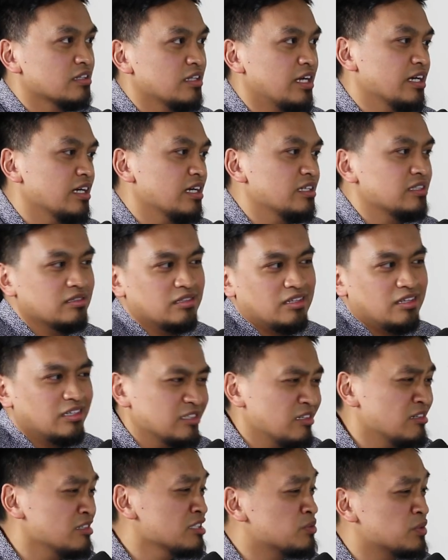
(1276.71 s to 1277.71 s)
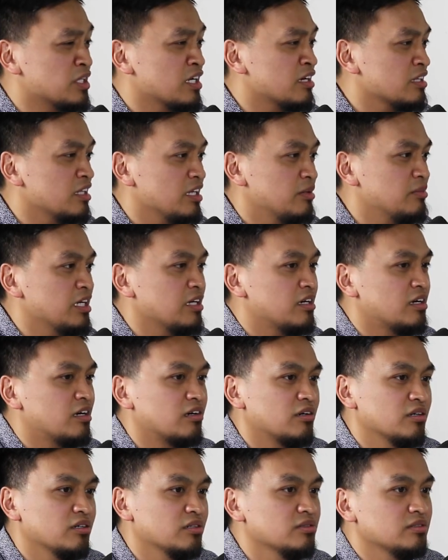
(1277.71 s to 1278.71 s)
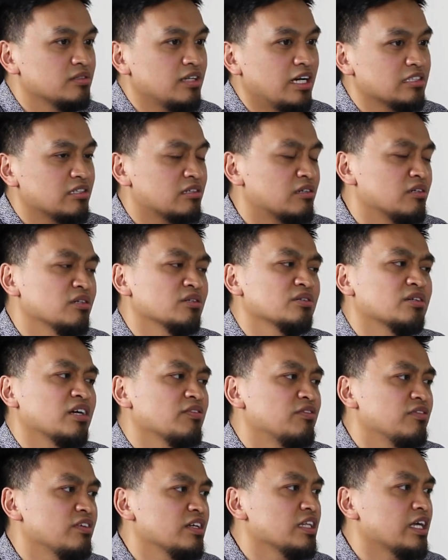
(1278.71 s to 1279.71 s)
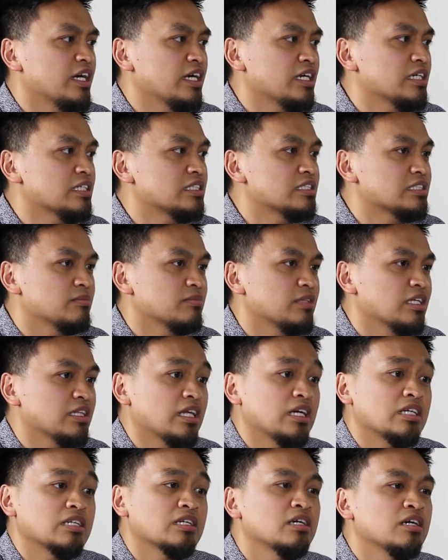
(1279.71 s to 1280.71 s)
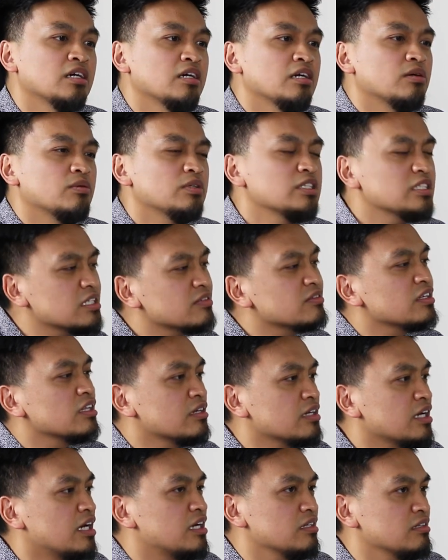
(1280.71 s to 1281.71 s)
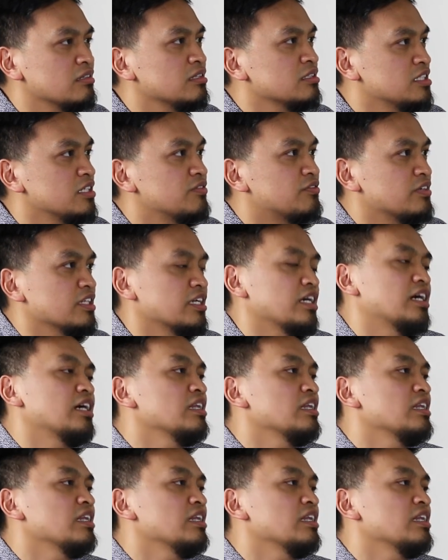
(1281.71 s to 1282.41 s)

Like, as long as we're not claiming it our own as our own, I feel like it's something that we just have to look at a little differently.